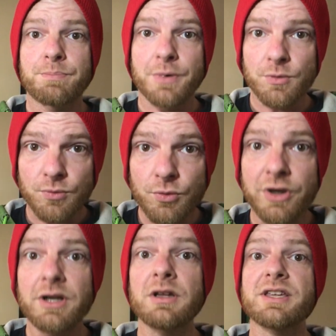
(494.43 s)
but
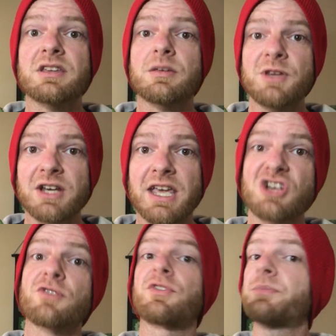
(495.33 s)
really the
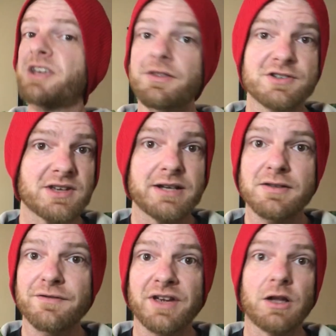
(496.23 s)
communication from the other
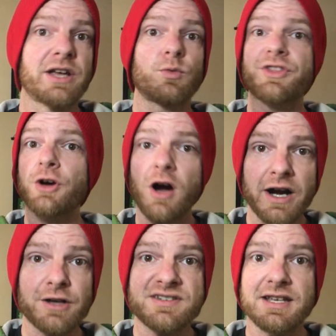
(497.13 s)
side of the veil and with our
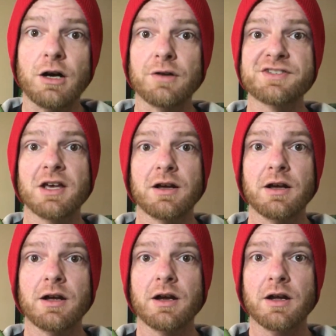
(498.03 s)
higher selves
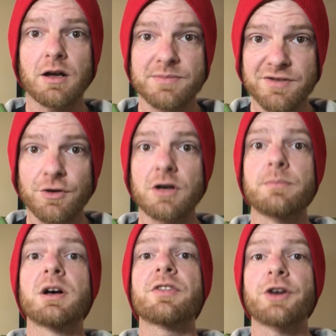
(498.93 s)
comes
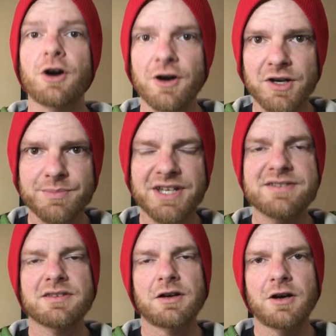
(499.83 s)
from the heart,
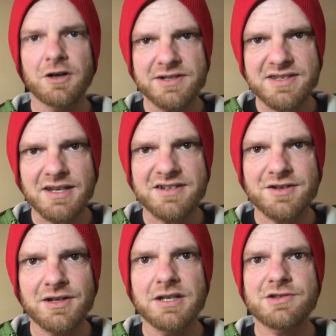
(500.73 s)
because the heart
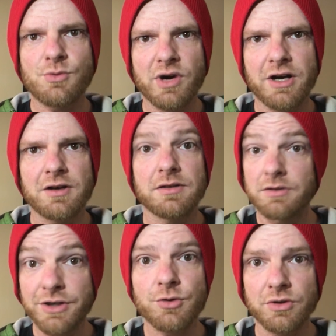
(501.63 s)
center is where
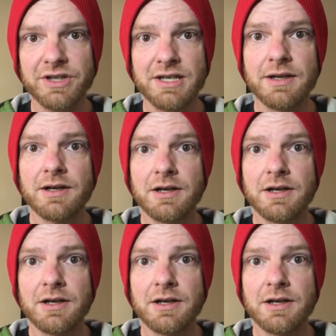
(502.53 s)
literally